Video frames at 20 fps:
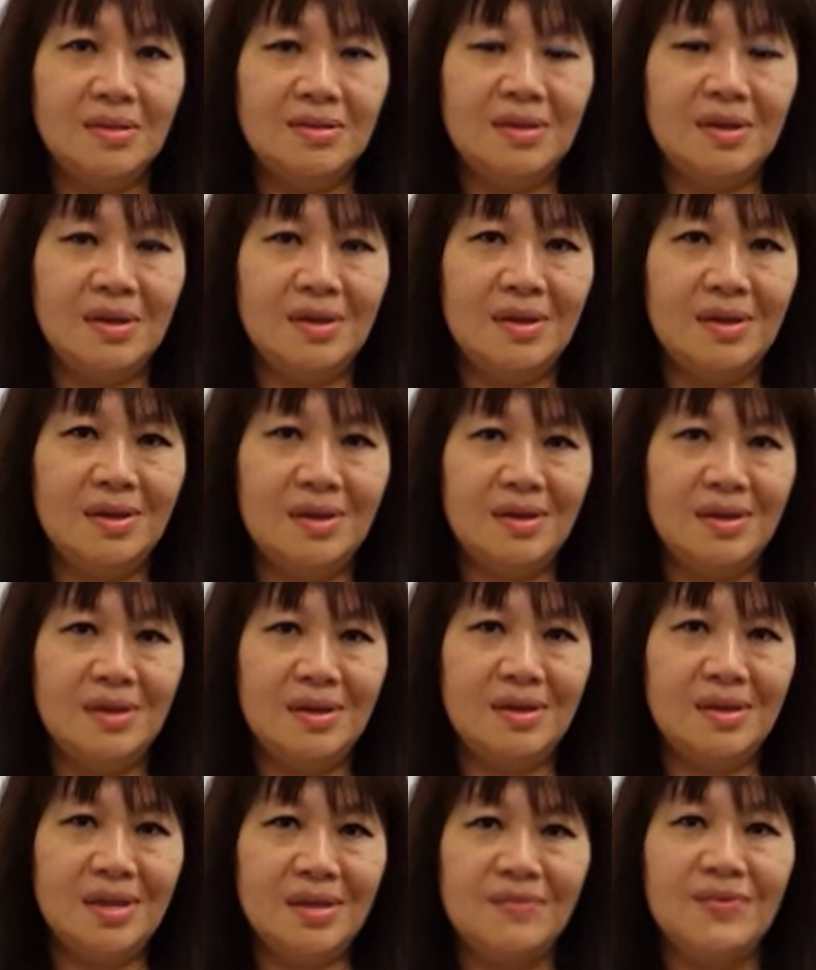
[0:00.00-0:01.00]

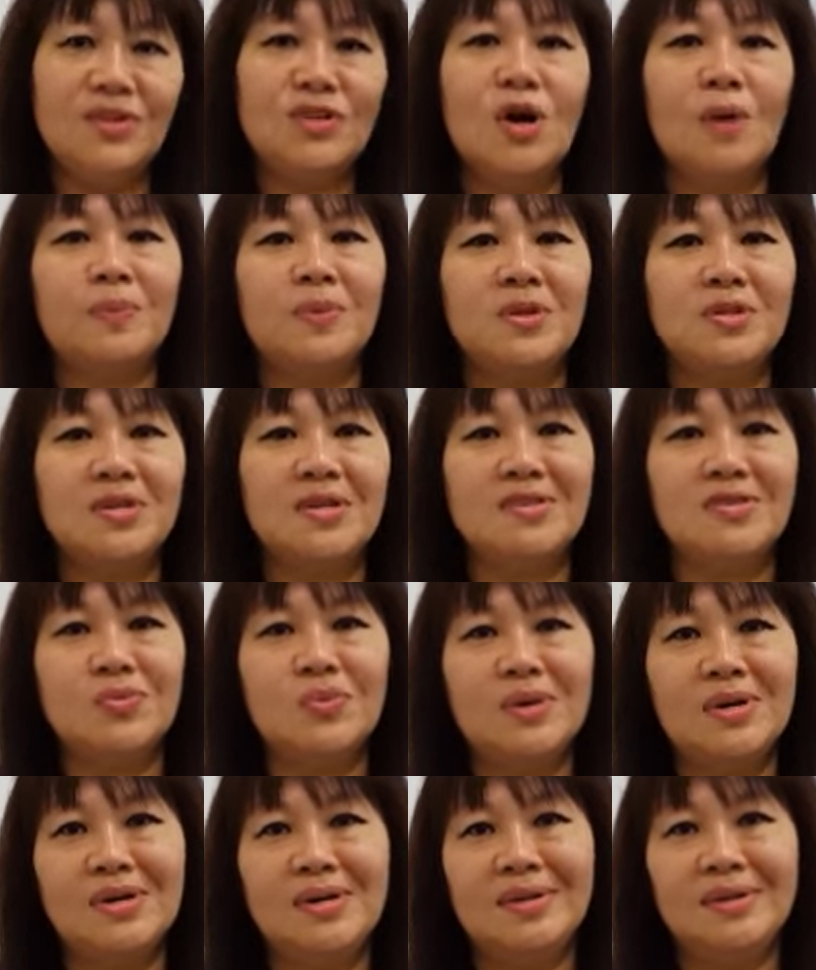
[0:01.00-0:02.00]
They, even the
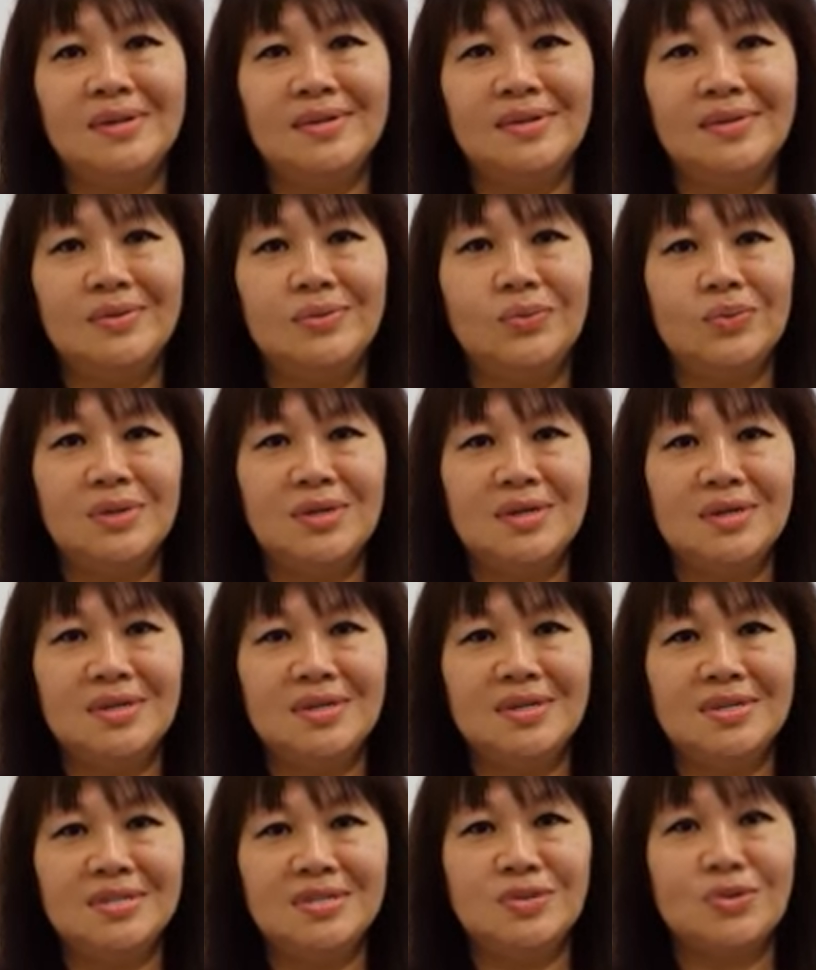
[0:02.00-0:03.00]
opticians were
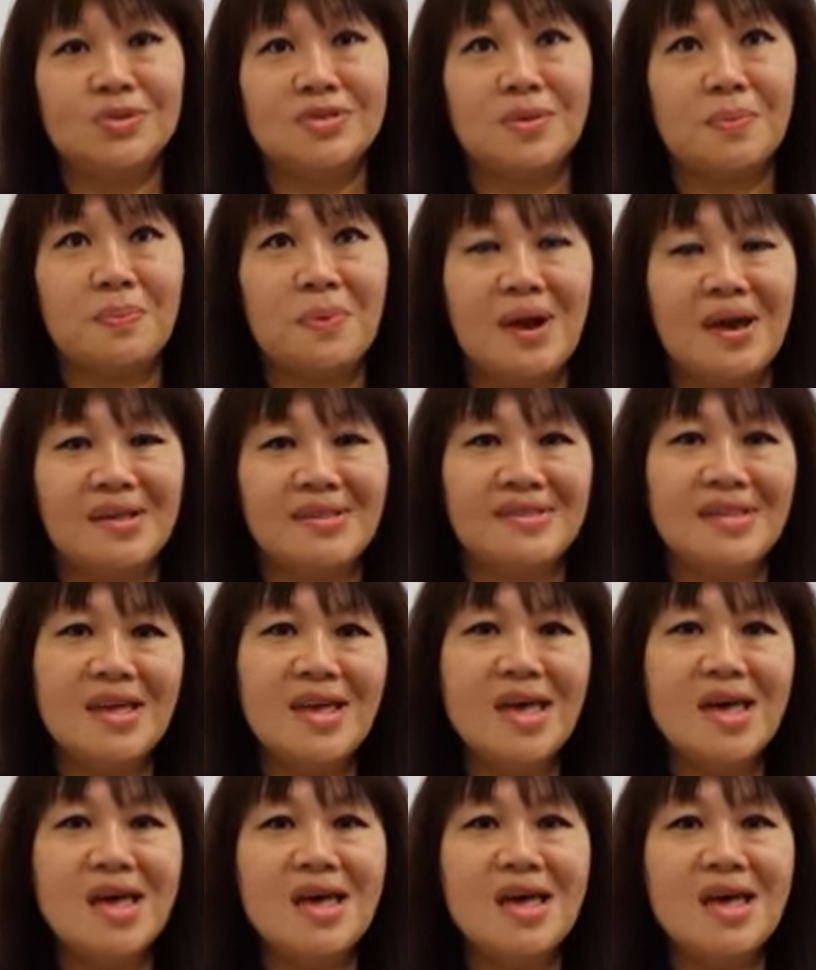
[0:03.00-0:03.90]
were so surprised.